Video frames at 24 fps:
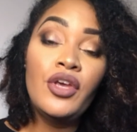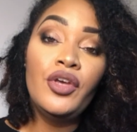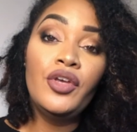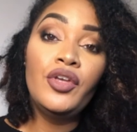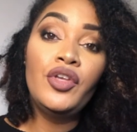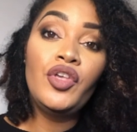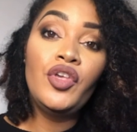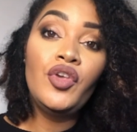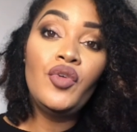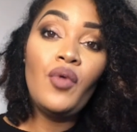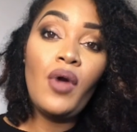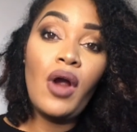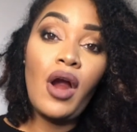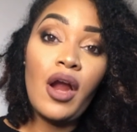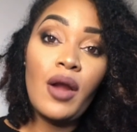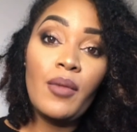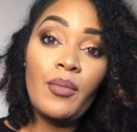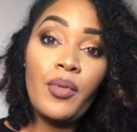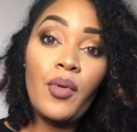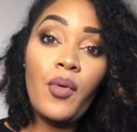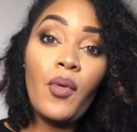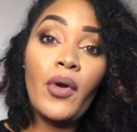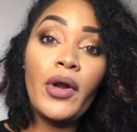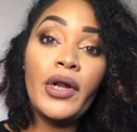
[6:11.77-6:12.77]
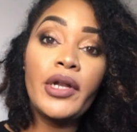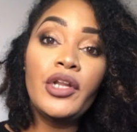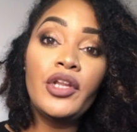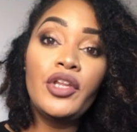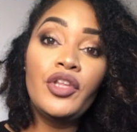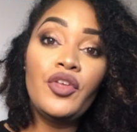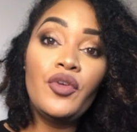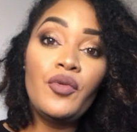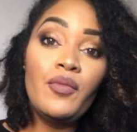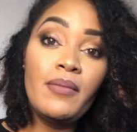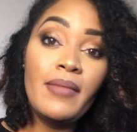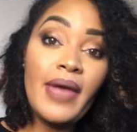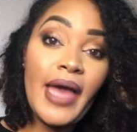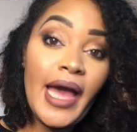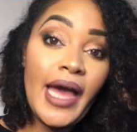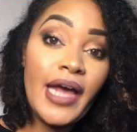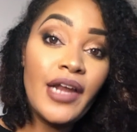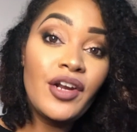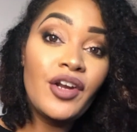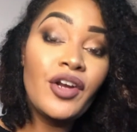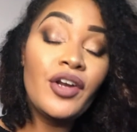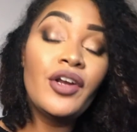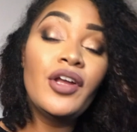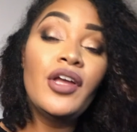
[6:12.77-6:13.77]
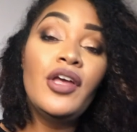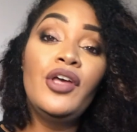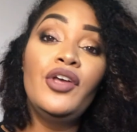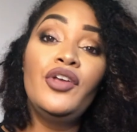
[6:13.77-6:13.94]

You are important. You matter.